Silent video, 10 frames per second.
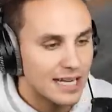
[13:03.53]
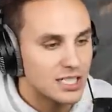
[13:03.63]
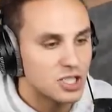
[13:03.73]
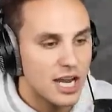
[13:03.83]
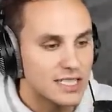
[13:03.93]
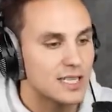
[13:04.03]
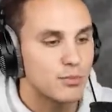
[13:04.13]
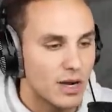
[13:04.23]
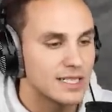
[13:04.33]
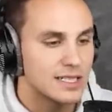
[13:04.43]
there's a chance
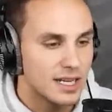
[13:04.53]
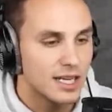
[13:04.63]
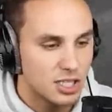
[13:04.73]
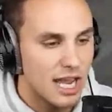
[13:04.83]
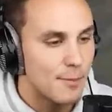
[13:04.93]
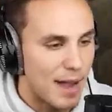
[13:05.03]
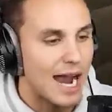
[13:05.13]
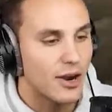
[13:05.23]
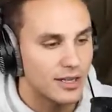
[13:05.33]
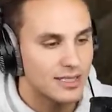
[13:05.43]
that Preston's going to get
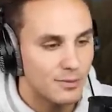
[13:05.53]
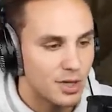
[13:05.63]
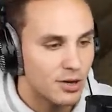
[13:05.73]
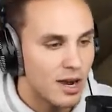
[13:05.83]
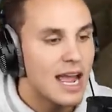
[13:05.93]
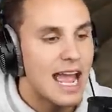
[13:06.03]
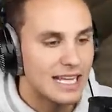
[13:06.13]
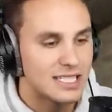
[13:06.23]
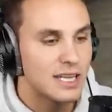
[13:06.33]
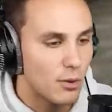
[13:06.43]
back on his computer
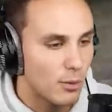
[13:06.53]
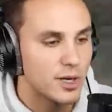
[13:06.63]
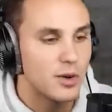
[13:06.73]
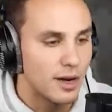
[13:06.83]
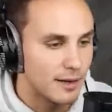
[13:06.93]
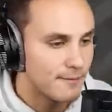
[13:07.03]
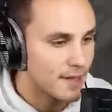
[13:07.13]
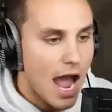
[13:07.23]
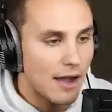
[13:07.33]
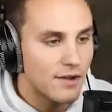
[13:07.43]
and see what we're doing.
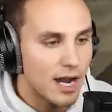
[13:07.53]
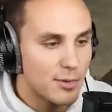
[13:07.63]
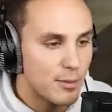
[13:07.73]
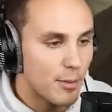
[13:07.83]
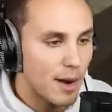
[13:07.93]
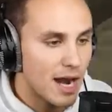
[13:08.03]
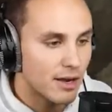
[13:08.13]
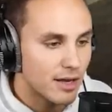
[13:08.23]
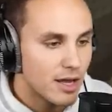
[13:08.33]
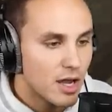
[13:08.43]
I've got to be
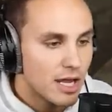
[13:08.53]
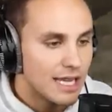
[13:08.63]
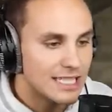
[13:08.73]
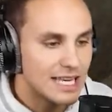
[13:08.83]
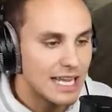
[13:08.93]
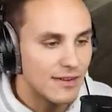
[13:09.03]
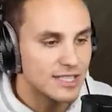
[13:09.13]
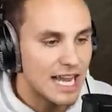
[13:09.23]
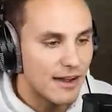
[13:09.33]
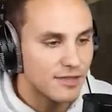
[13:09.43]
prepared. He's going to give
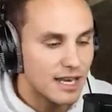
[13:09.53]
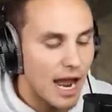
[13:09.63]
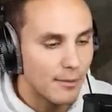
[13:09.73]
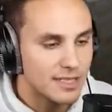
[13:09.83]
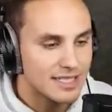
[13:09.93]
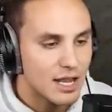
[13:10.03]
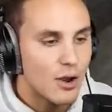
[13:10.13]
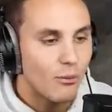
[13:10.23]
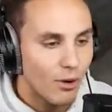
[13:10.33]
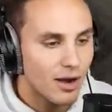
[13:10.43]
us half the diamonds.
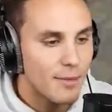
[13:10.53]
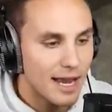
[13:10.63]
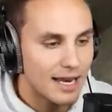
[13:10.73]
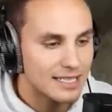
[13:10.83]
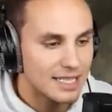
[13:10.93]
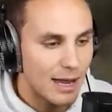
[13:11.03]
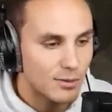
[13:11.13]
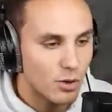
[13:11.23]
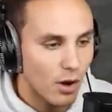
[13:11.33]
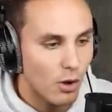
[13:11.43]
We're going to make an
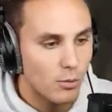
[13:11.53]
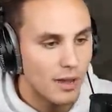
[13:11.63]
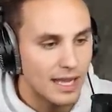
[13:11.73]
escape to our own